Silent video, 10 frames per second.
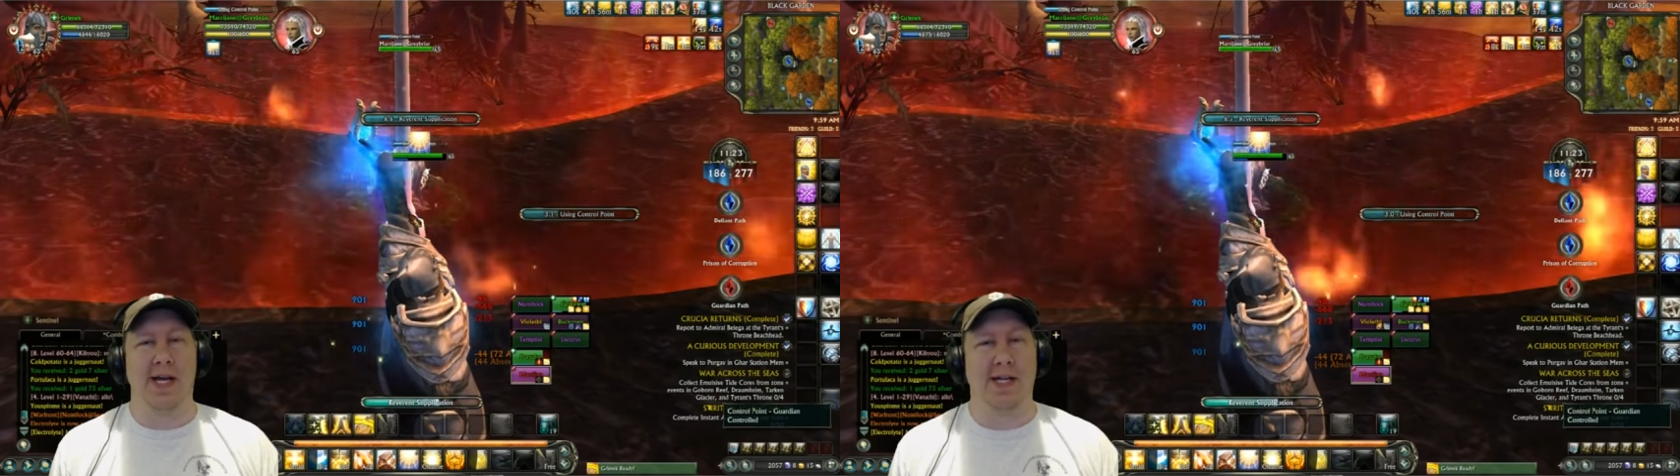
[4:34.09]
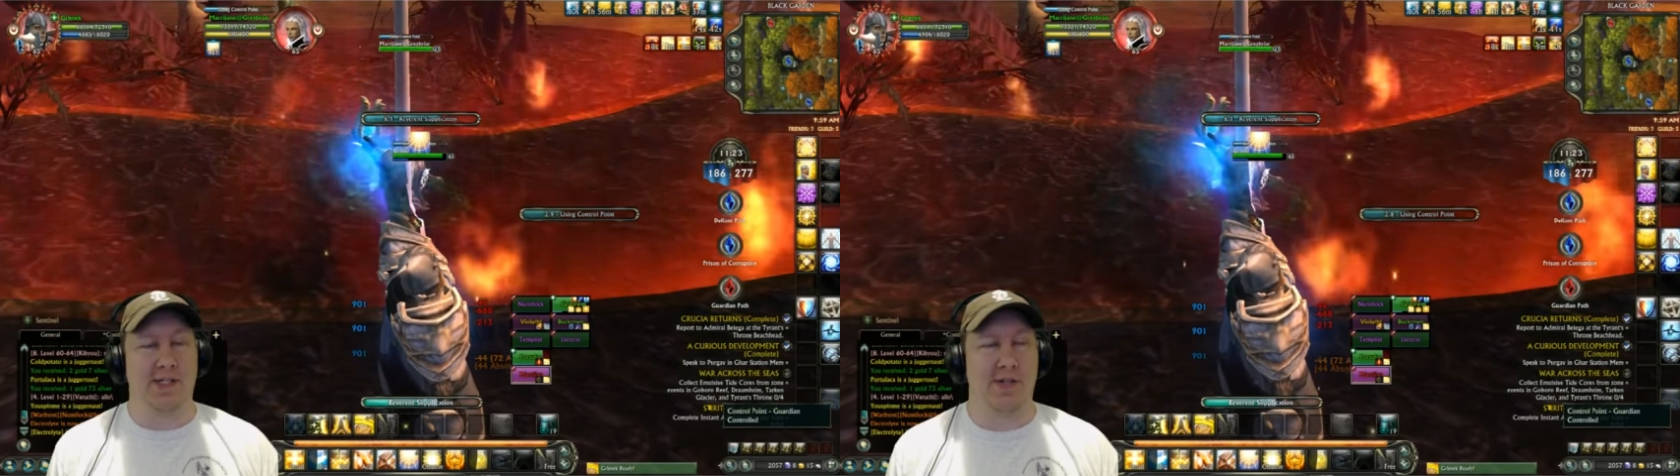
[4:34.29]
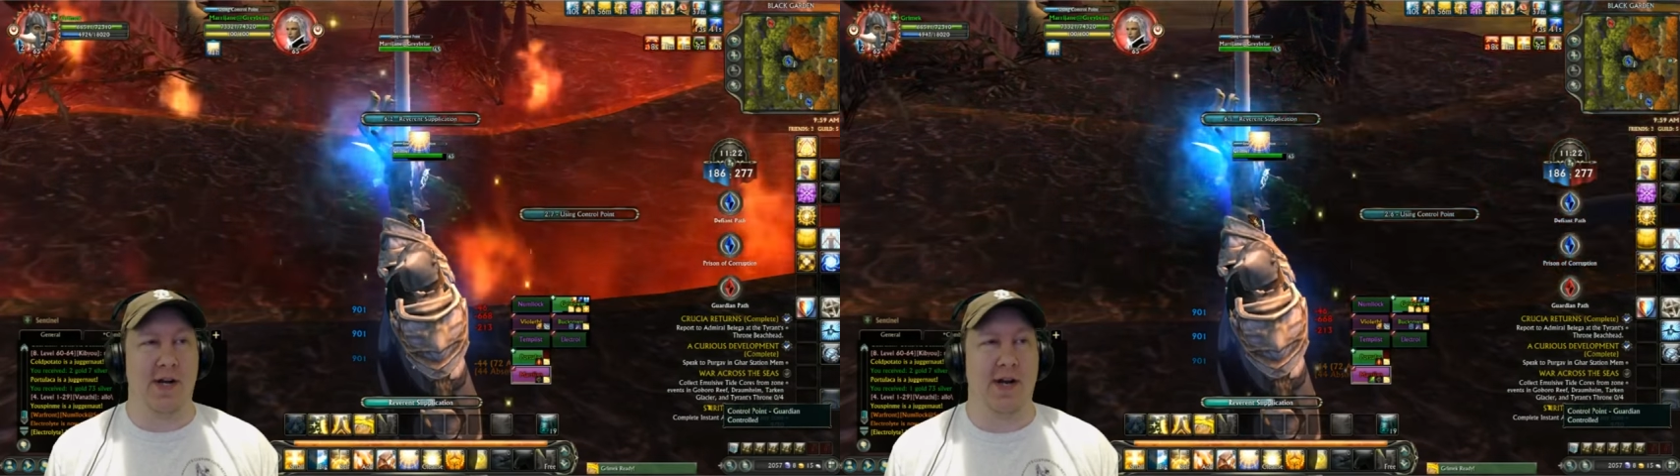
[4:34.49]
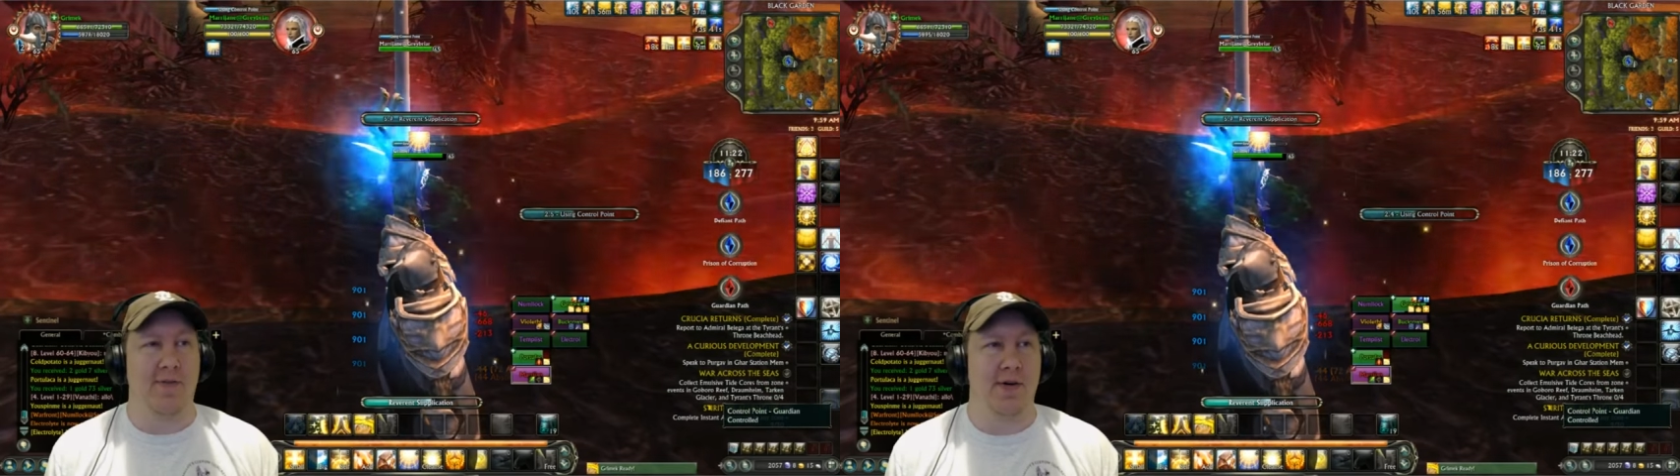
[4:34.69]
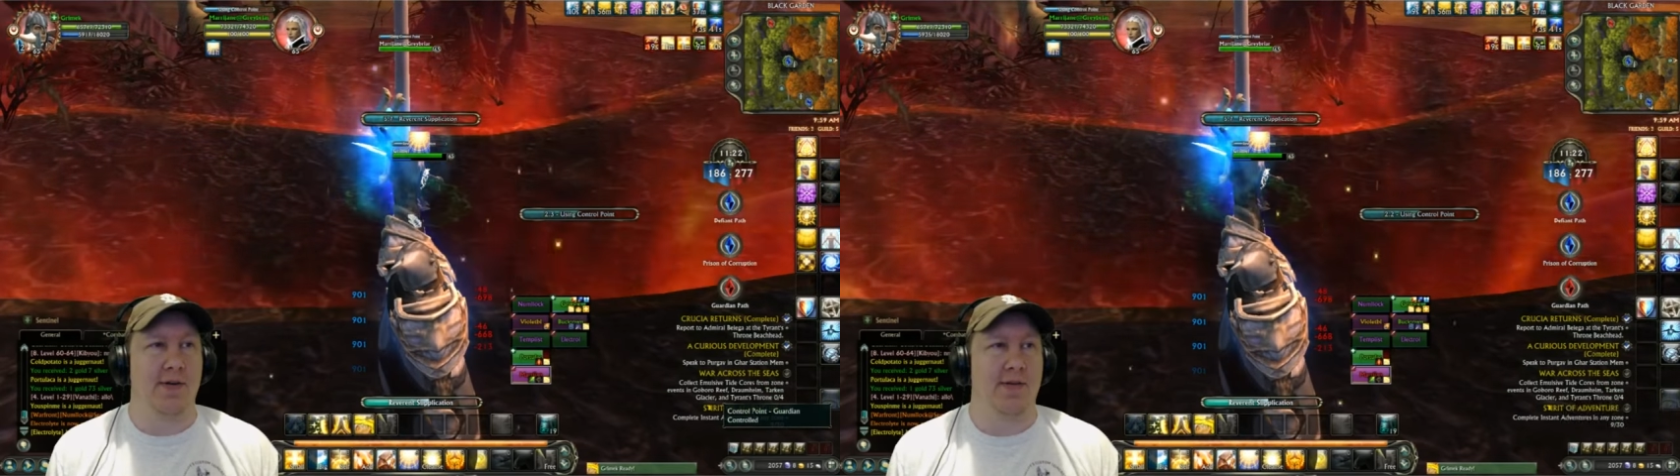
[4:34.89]
extra
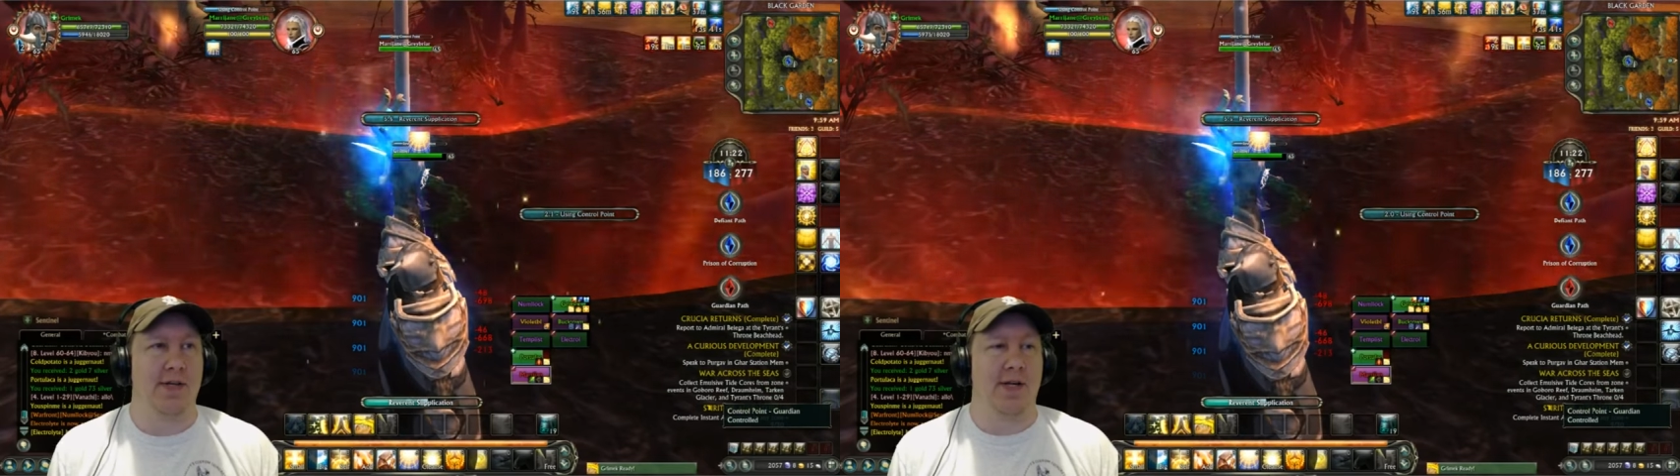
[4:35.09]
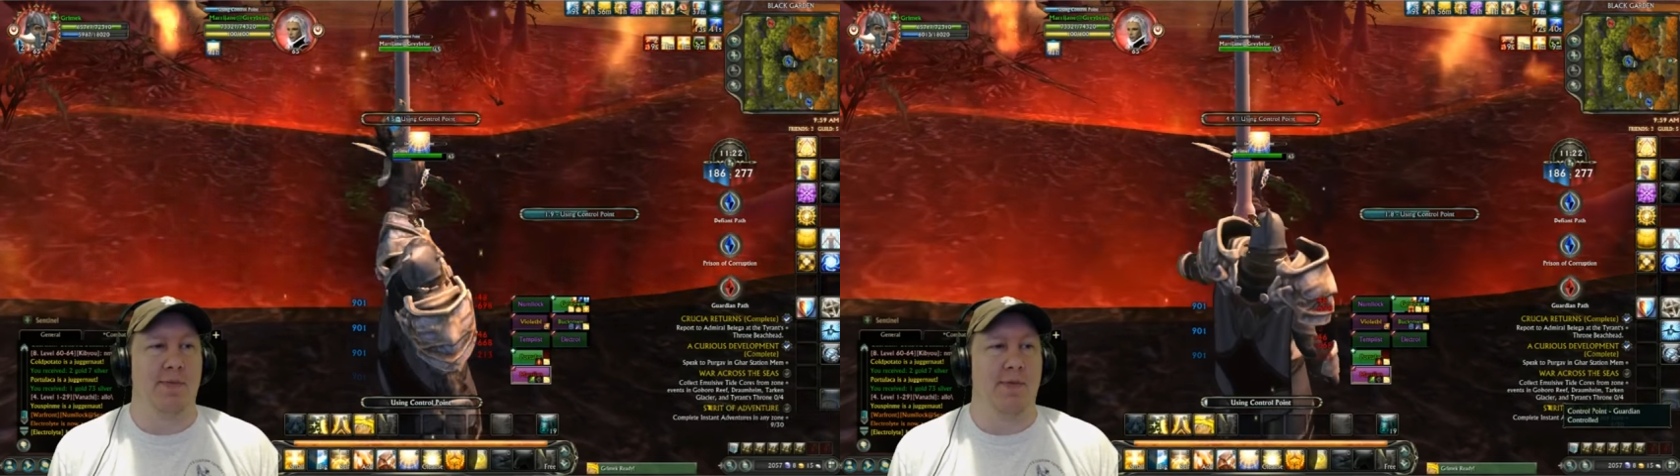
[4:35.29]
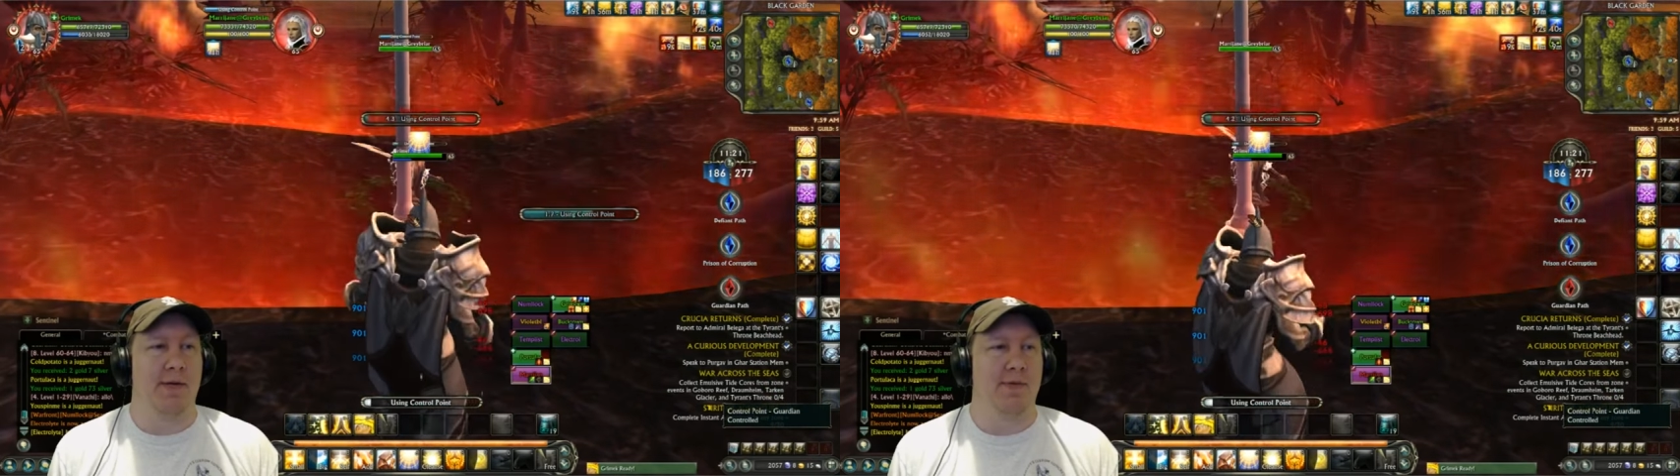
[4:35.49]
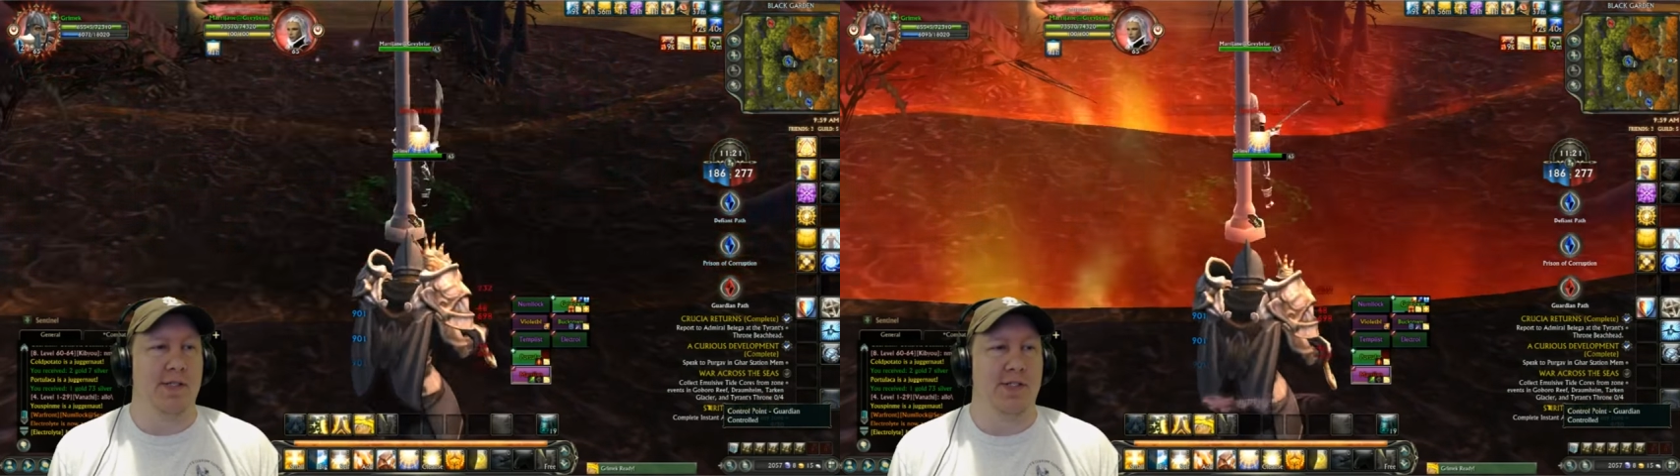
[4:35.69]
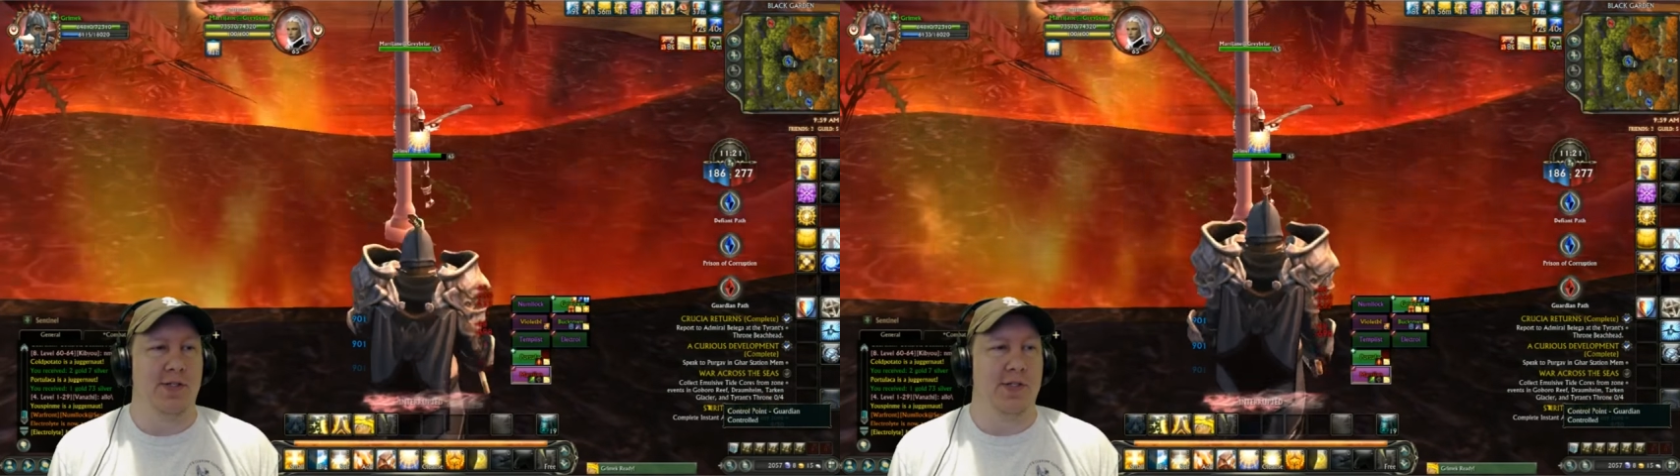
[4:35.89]
effort that I
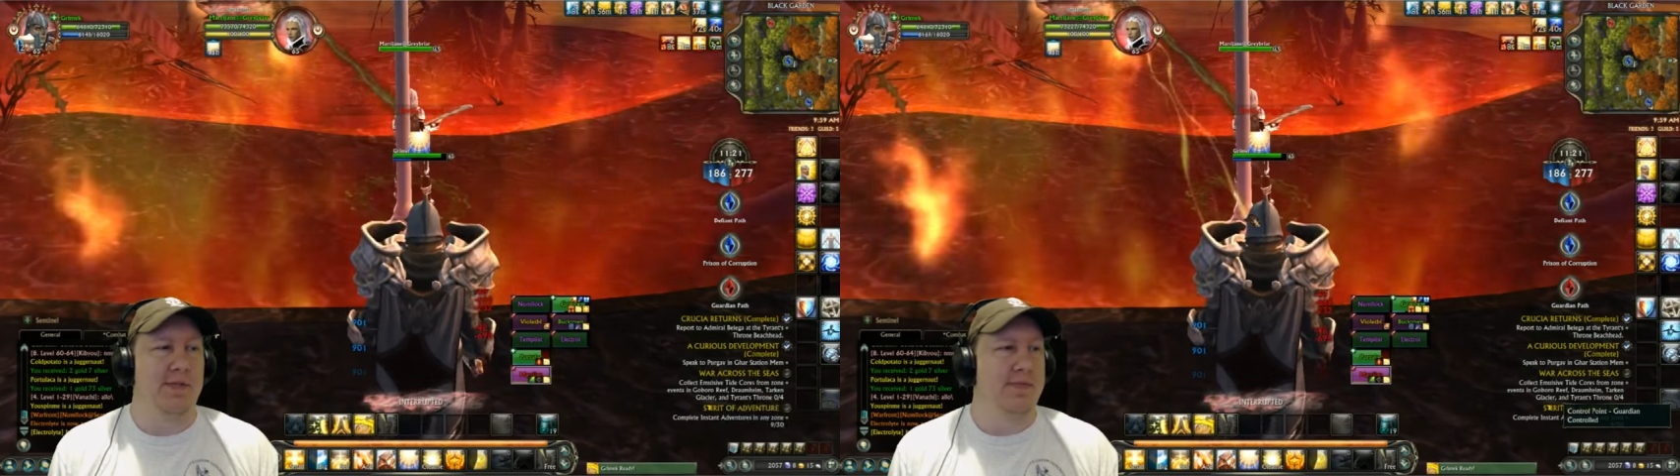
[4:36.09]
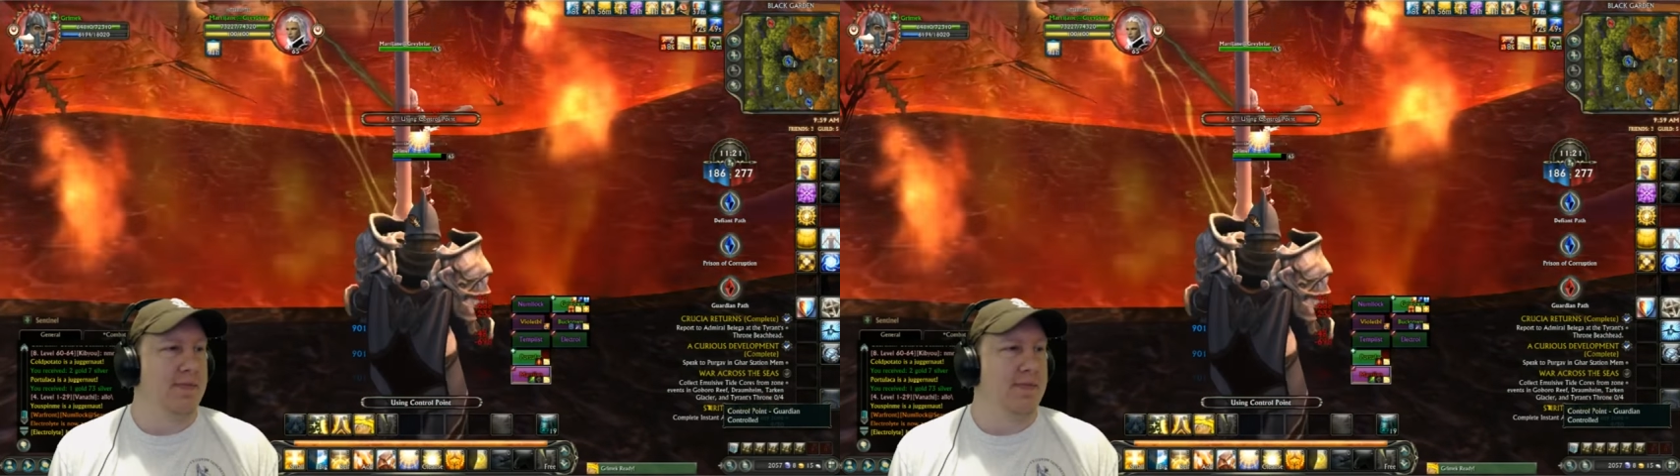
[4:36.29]
probably should.